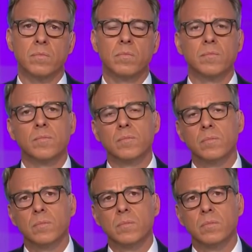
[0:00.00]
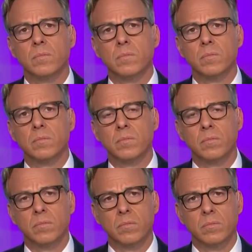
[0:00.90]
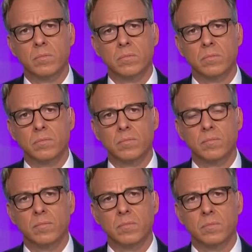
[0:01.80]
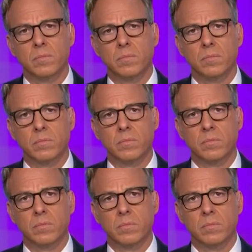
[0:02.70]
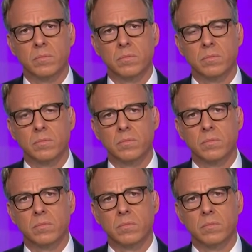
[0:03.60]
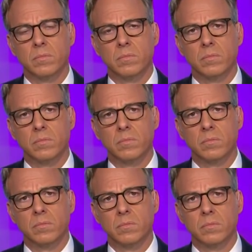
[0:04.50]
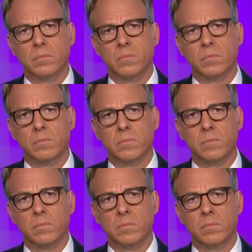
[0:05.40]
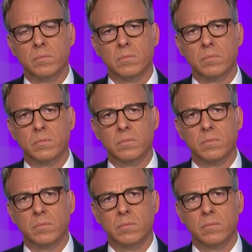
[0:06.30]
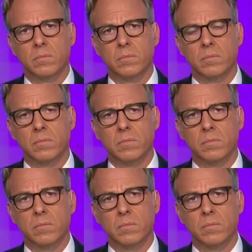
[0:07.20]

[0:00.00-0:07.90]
(silent)